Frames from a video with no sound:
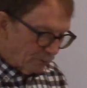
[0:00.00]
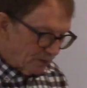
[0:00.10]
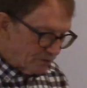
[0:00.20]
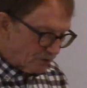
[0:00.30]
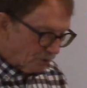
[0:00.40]
to
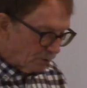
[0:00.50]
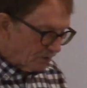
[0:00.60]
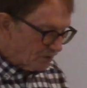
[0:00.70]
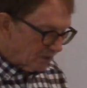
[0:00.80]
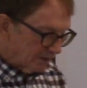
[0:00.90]

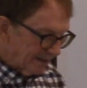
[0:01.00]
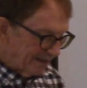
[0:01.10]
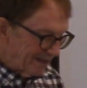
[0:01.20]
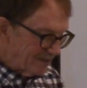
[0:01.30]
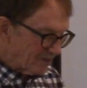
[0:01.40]
restore
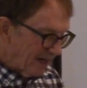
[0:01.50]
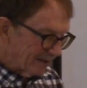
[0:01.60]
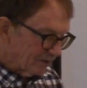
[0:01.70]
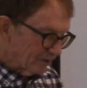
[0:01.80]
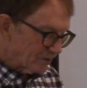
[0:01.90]
salinity
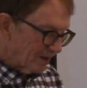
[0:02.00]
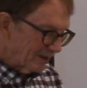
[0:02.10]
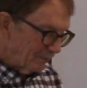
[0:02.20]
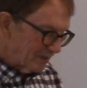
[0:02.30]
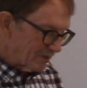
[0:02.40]
cycles in
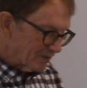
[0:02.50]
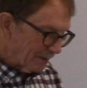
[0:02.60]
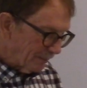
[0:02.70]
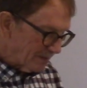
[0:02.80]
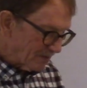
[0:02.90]
the
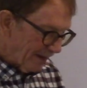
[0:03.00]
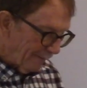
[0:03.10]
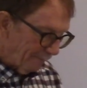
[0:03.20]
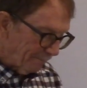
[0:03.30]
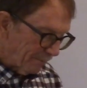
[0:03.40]
Mississippi
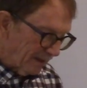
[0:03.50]
Sound.